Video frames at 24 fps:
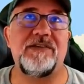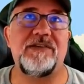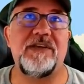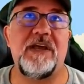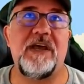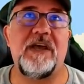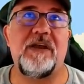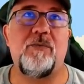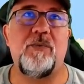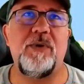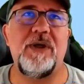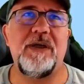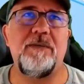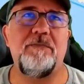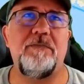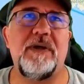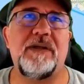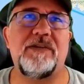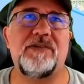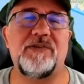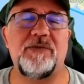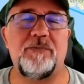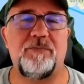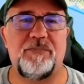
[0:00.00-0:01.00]
And we had met
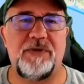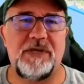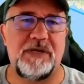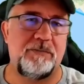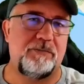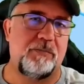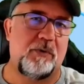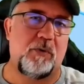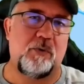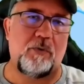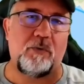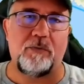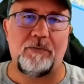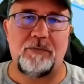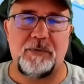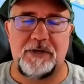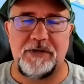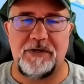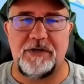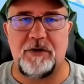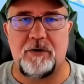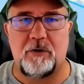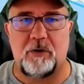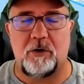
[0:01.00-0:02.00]
some people a
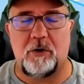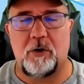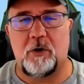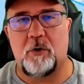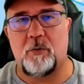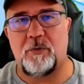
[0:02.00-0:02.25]
year ago